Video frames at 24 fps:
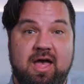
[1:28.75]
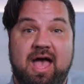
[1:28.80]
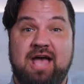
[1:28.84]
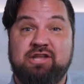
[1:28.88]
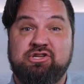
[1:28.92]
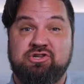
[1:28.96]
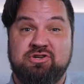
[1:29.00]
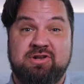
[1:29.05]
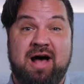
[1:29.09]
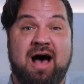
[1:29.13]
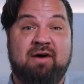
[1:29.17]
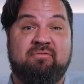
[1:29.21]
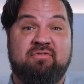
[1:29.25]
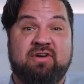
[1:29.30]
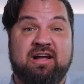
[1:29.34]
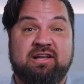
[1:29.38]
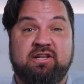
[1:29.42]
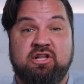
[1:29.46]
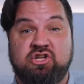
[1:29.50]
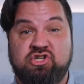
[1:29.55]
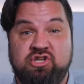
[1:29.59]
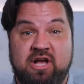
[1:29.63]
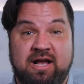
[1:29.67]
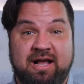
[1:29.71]
And do not forget
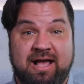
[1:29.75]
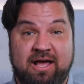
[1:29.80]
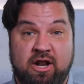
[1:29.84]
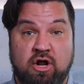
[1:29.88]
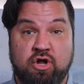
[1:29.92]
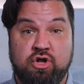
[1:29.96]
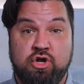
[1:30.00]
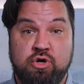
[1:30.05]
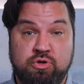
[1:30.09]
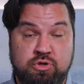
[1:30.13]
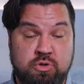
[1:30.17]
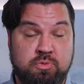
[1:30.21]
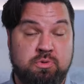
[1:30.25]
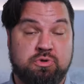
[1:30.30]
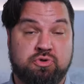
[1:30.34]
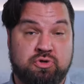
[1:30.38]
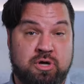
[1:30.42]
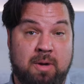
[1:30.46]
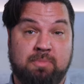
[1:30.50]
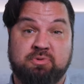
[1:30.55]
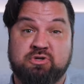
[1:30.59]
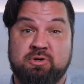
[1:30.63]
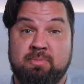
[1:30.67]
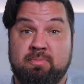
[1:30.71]
to check out our YouTube
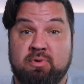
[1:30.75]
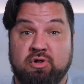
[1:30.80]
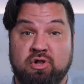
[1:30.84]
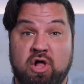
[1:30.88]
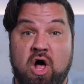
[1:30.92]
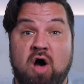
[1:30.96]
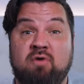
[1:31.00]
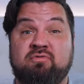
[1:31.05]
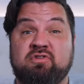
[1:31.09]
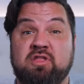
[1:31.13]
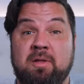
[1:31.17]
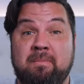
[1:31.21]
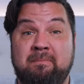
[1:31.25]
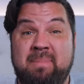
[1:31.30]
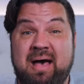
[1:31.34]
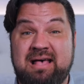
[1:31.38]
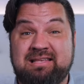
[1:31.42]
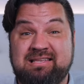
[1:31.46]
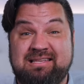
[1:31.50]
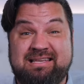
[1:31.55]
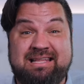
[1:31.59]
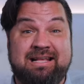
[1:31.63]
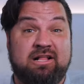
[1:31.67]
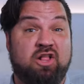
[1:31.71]
description below for the
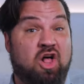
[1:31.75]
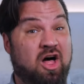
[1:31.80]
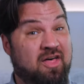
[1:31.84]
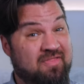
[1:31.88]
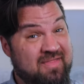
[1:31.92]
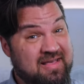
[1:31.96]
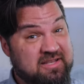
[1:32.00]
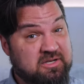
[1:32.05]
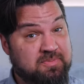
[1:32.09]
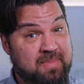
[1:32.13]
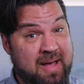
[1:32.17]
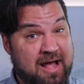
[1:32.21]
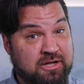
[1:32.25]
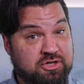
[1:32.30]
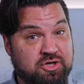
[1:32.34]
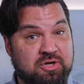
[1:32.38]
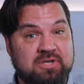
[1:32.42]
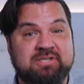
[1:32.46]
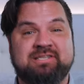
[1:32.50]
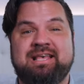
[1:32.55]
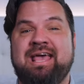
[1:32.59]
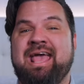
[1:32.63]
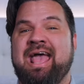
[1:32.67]
best deal on this mattress